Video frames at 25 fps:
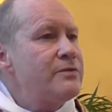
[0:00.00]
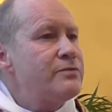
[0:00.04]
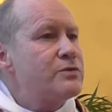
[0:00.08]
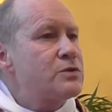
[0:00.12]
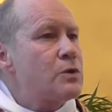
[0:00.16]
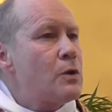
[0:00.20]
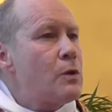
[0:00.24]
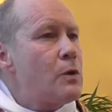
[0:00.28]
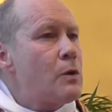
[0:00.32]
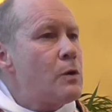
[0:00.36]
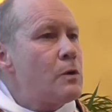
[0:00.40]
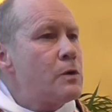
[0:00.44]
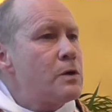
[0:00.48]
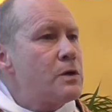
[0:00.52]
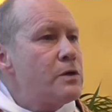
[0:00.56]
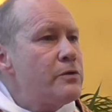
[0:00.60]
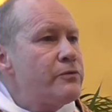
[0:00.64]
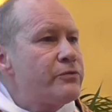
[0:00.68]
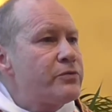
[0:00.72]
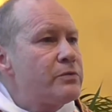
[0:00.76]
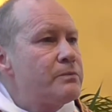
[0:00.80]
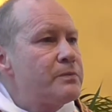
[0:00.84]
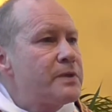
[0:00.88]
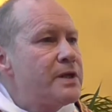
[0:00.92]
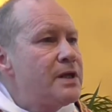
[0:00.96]
of
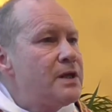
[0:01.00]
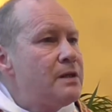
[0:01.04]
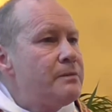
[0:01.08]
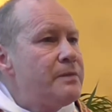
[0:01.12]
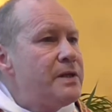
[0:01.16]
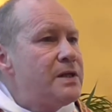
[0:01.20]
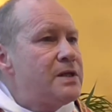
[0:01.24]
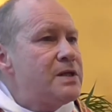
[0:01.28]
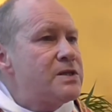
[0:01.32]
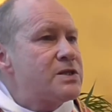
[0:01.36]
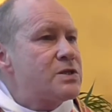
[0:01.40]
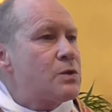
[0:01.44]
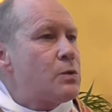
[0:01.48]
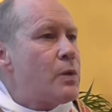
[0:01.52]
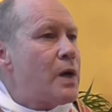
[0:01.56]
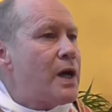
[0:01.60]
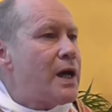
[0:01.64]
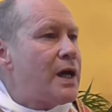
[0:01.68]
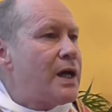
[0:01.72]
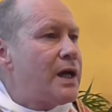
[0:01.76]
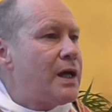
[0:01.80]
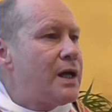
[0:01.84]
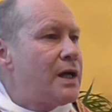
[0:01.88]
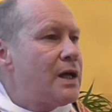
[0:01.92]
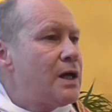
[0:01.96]
dawn from kilometers
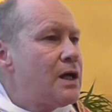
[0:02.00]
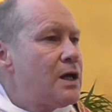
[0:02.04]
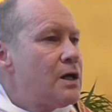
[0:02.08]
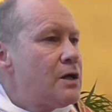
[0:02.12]
away